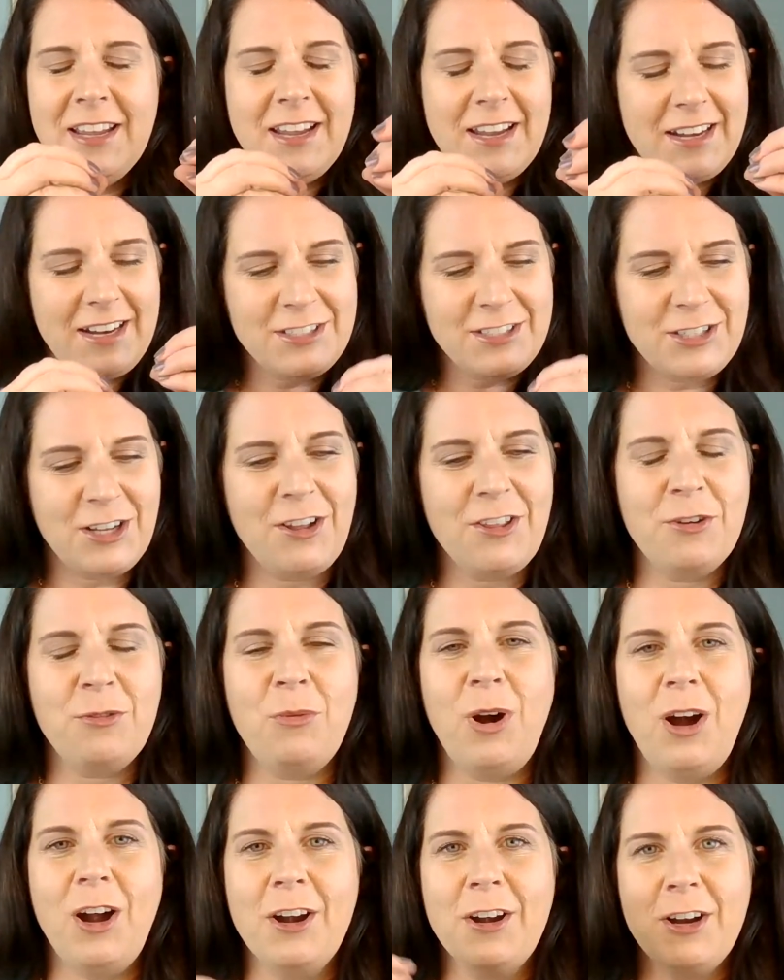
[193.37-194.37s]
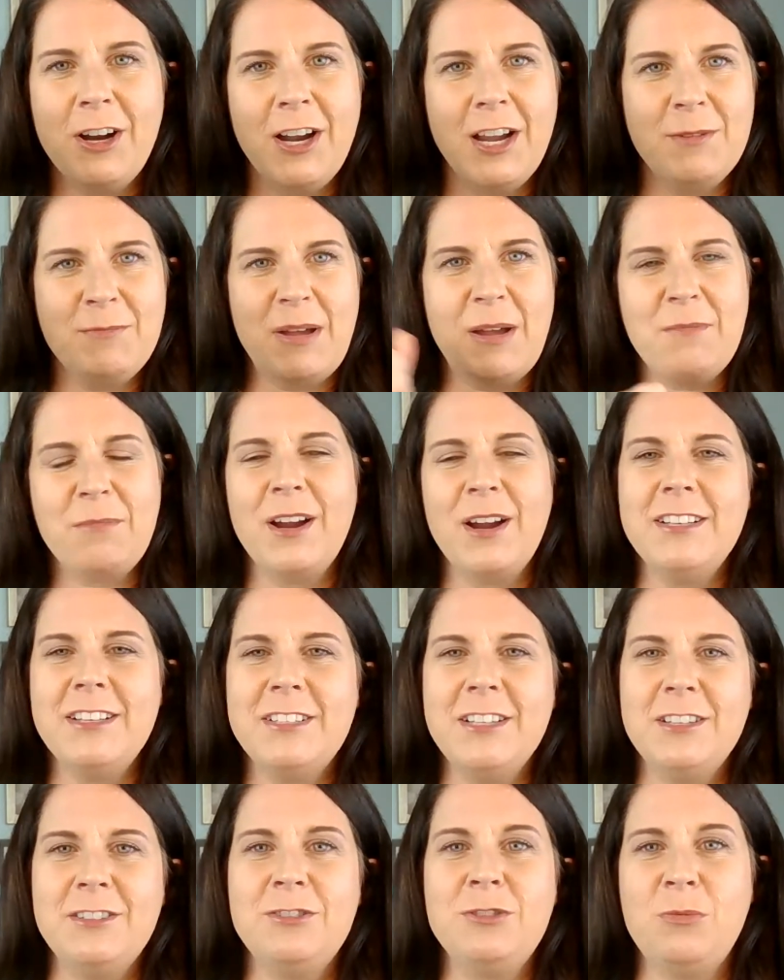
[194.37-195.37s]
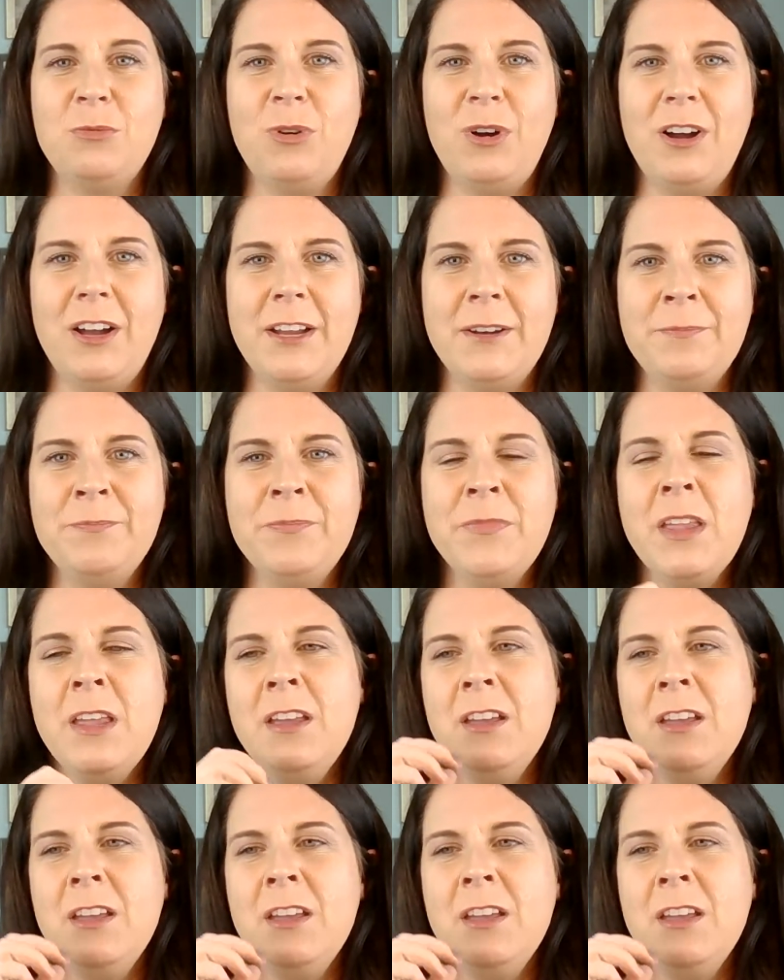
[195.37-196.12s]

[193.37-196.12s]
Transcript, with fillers: and I saw the water and my brain said swan.